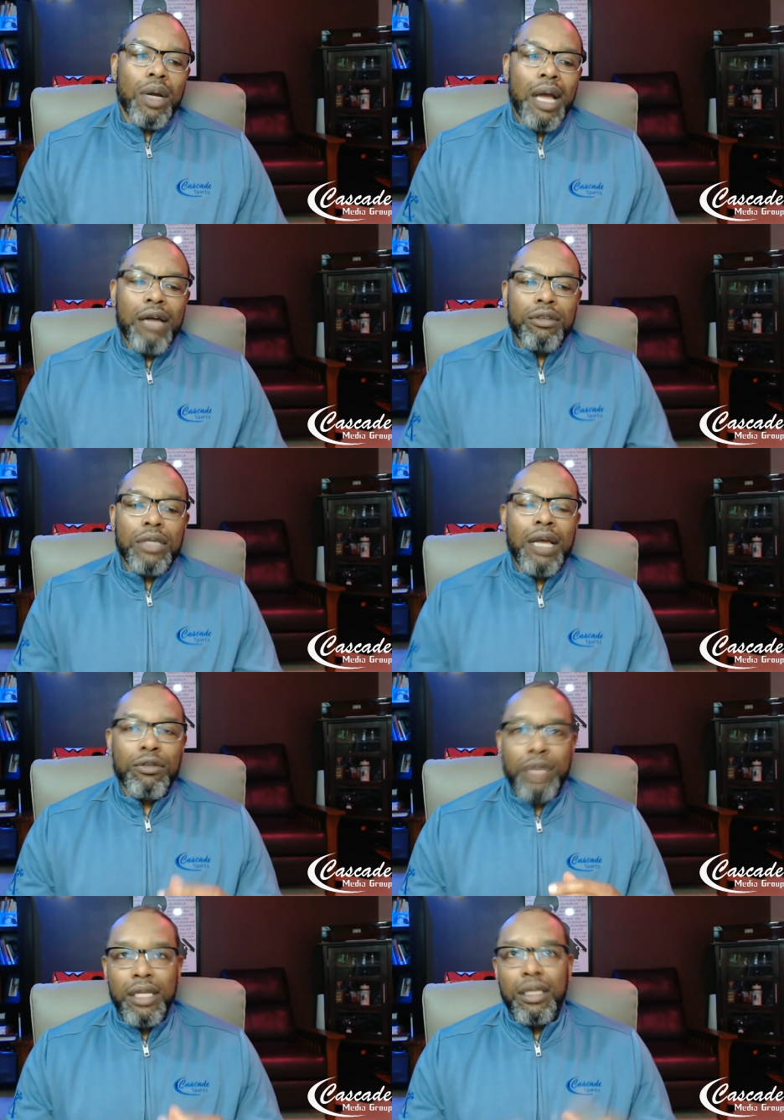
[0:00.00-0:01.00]
how
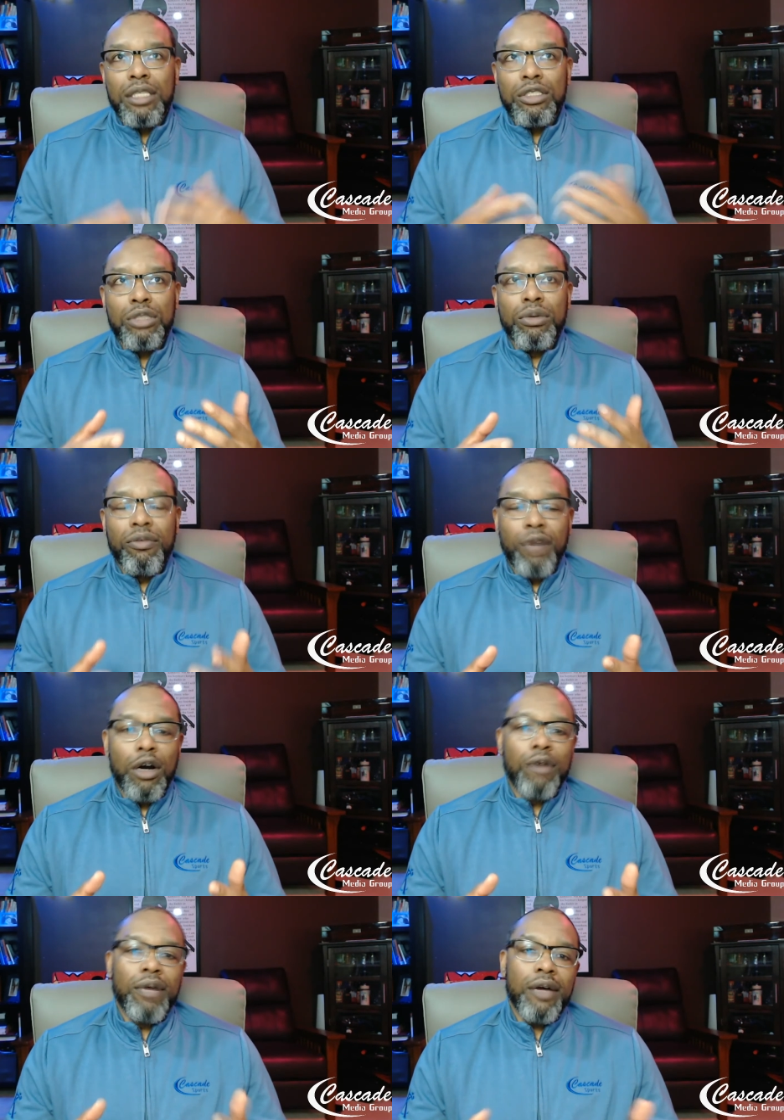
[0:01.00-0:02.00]
can these two
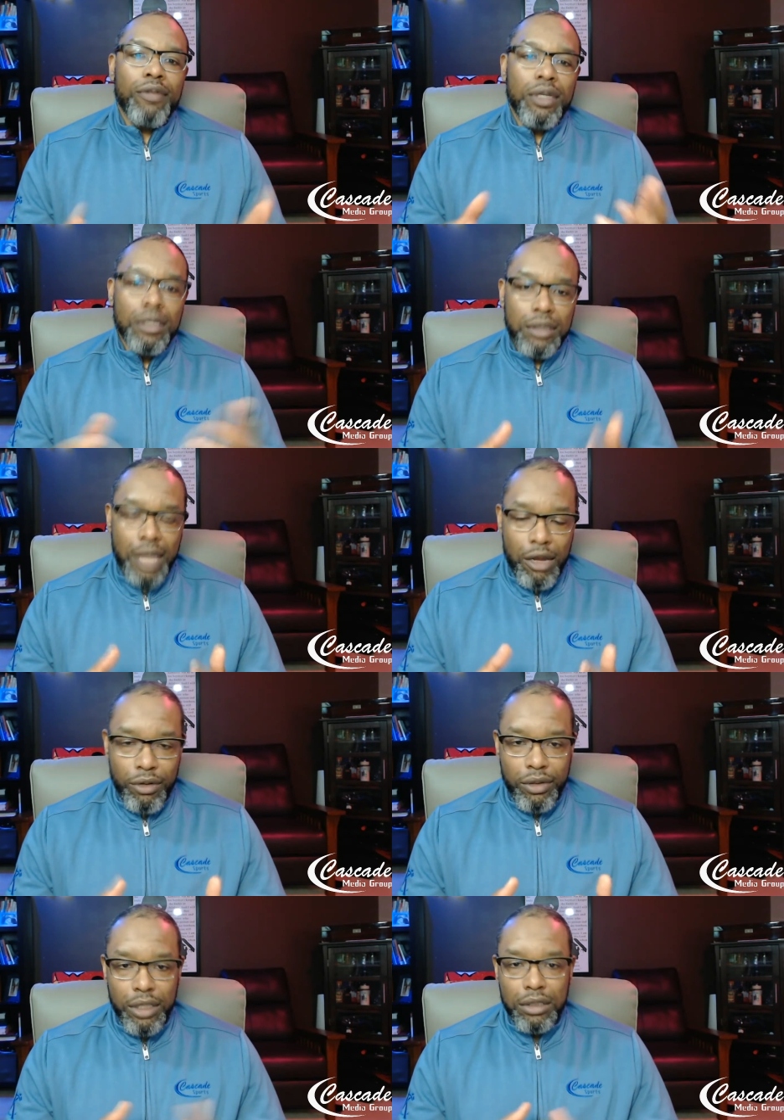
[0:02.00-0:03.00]
evolve? How
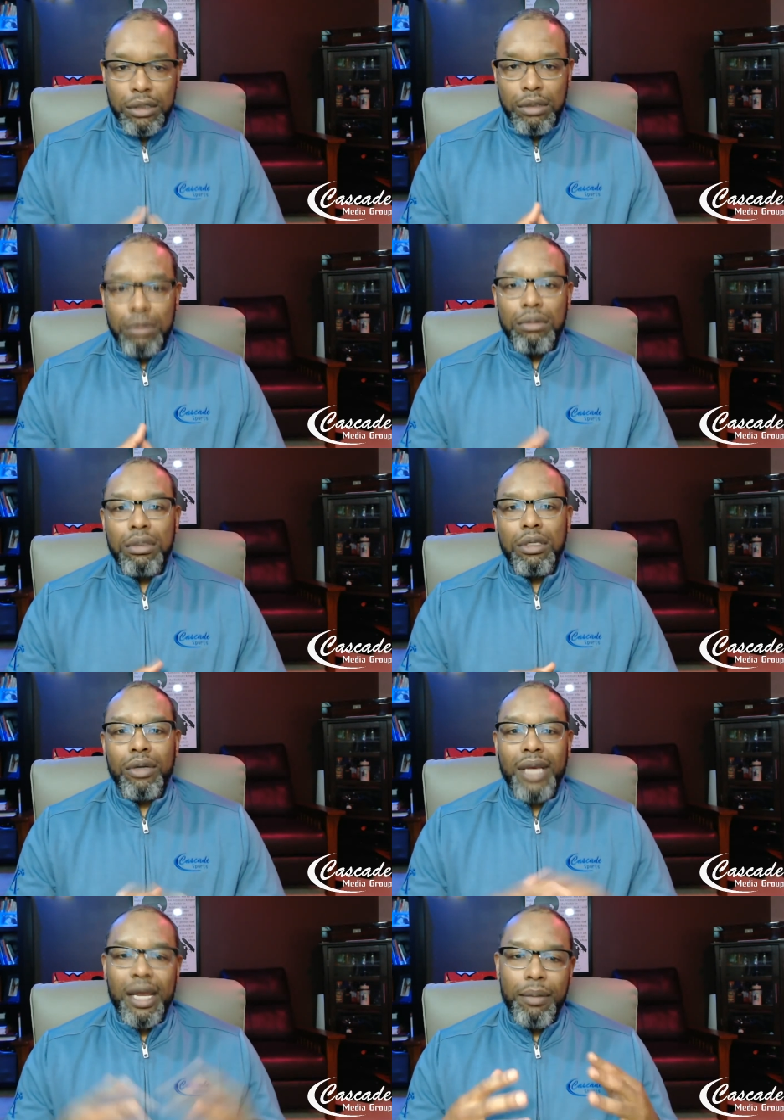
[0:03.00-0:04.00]
can these two
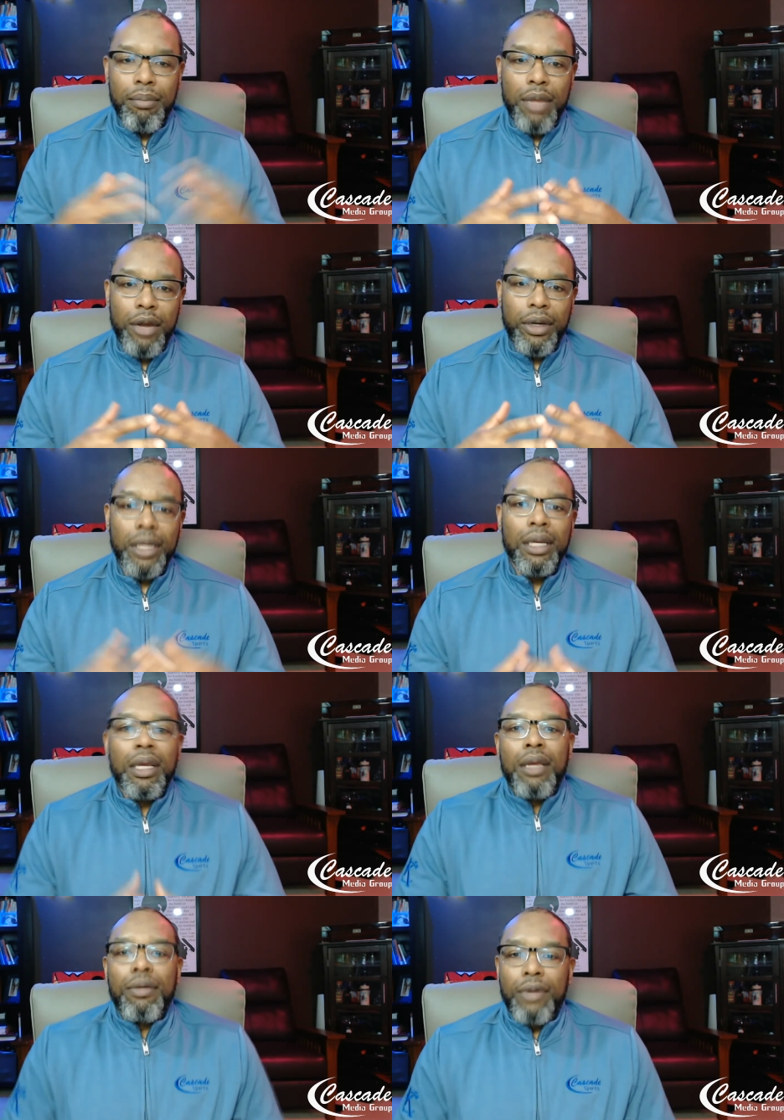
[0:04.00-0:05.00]
kind of marry,
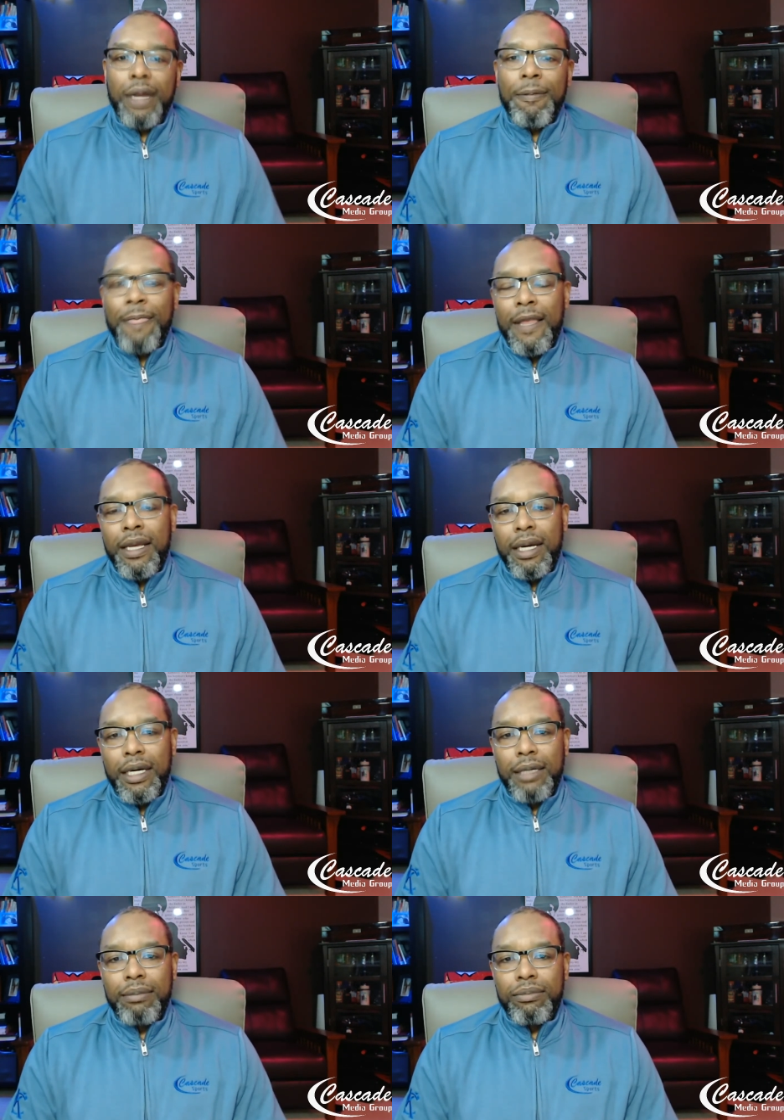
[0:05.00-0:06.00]
right?
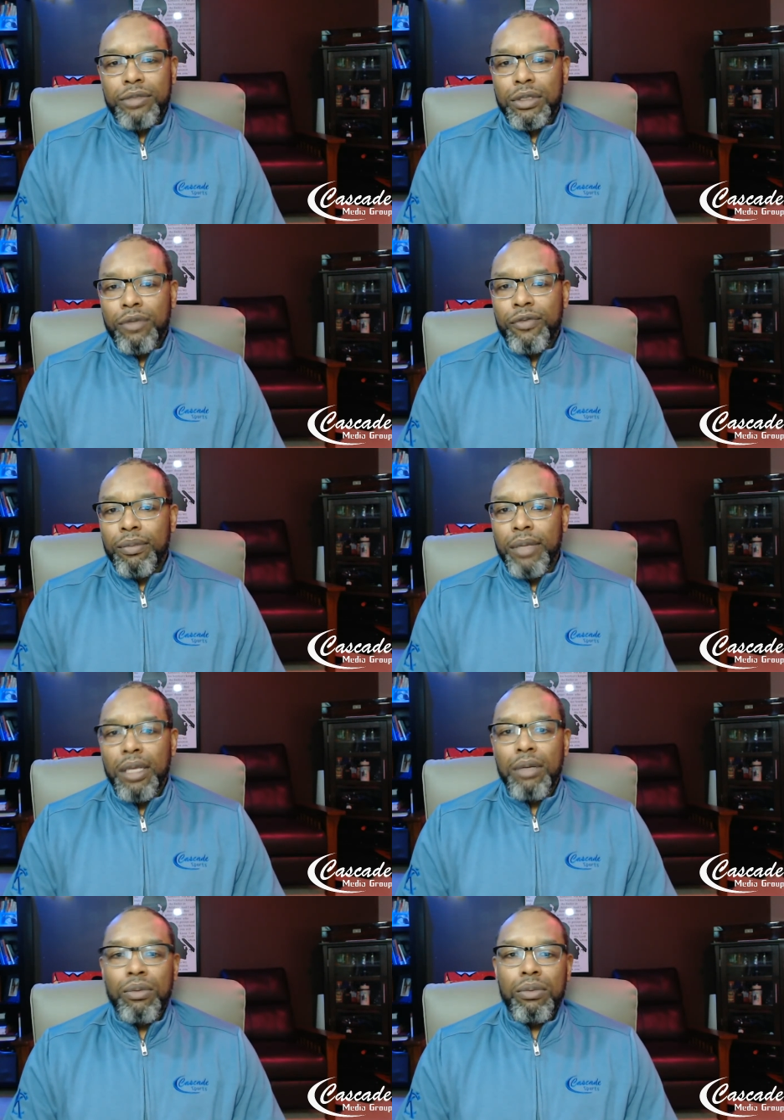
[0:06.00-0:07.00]
So for
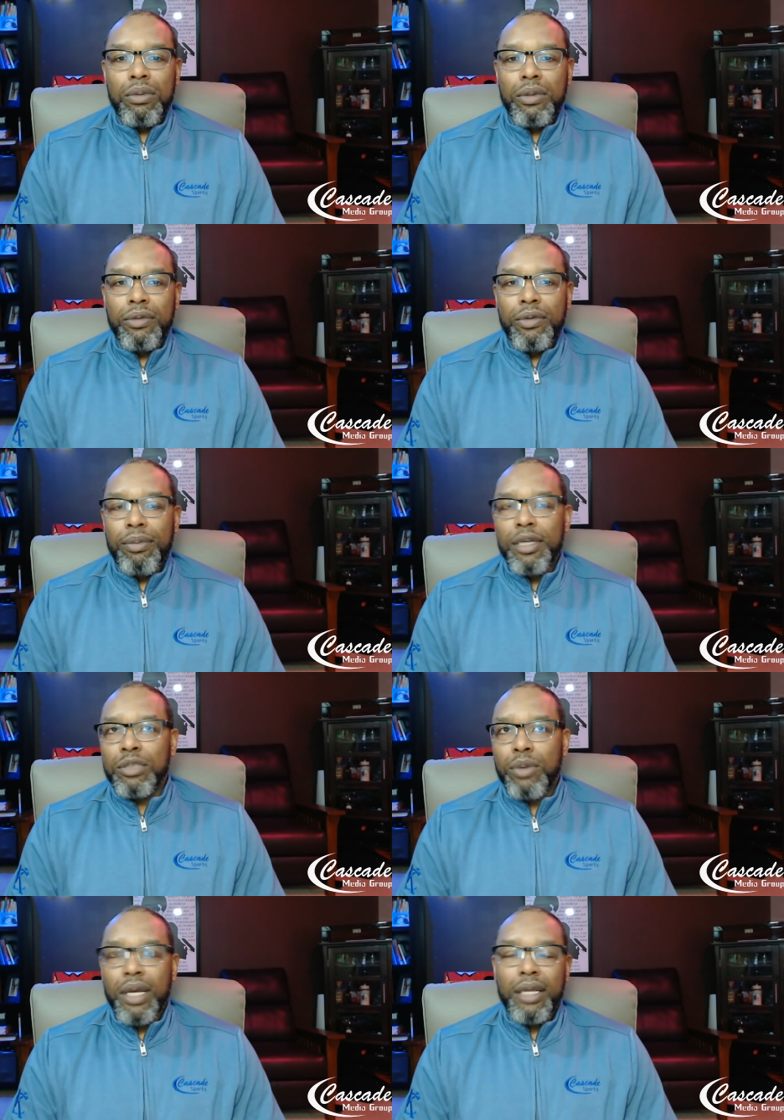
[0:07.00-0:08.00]
me, the best
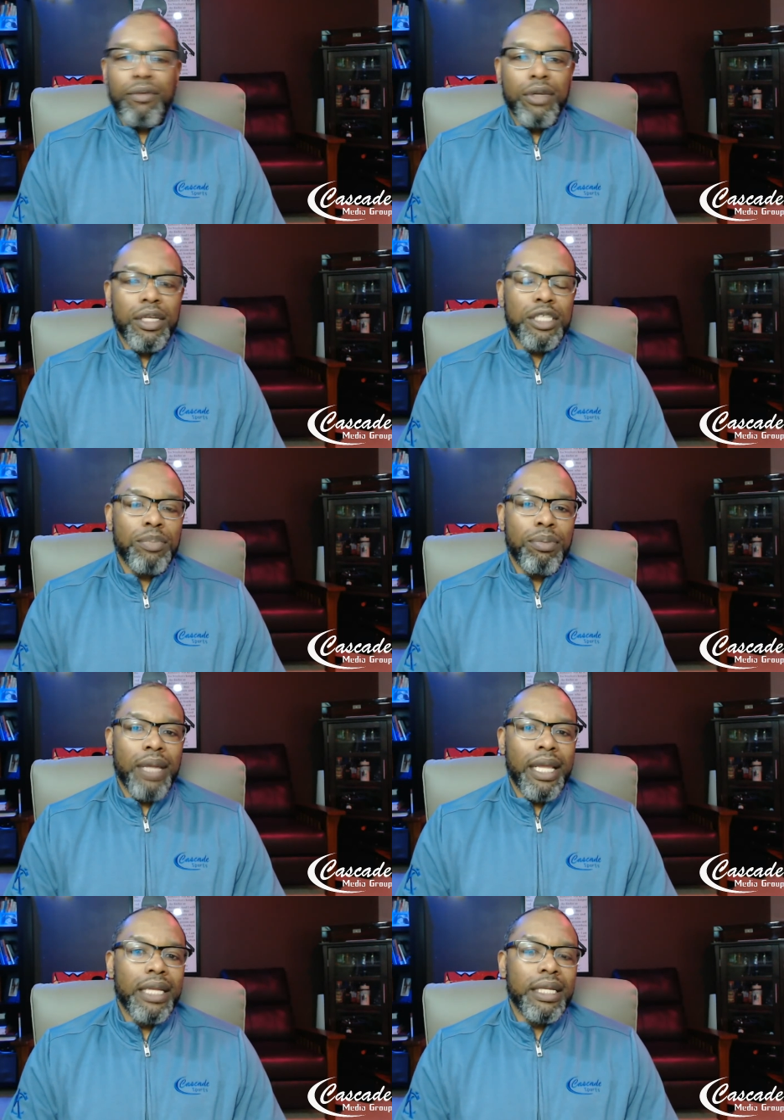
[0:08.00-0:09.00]
way I can really
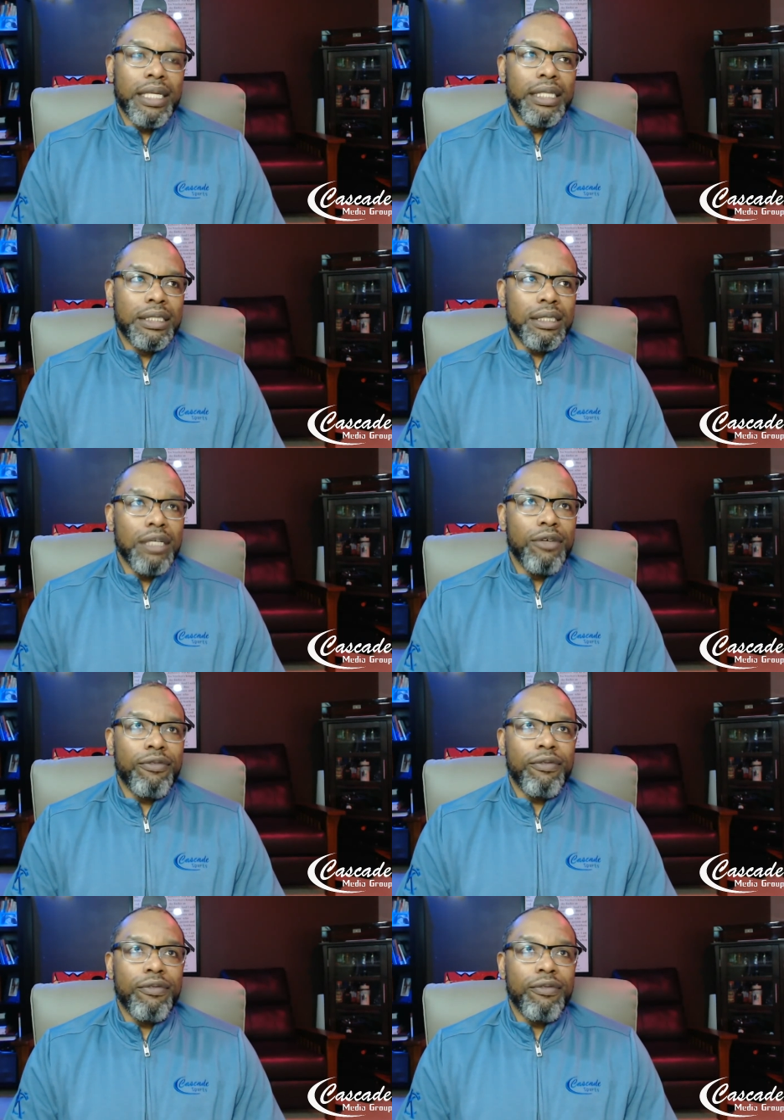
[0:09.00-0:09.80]
explain it is if